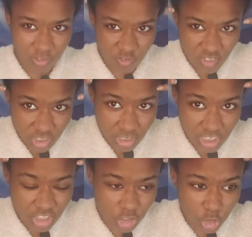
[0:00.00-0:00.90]

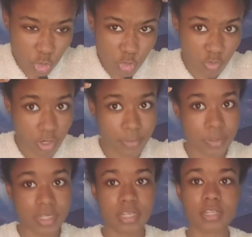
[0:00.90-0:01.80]
really
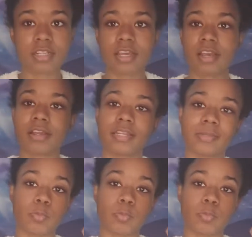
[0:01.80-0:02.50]
scrubbing in there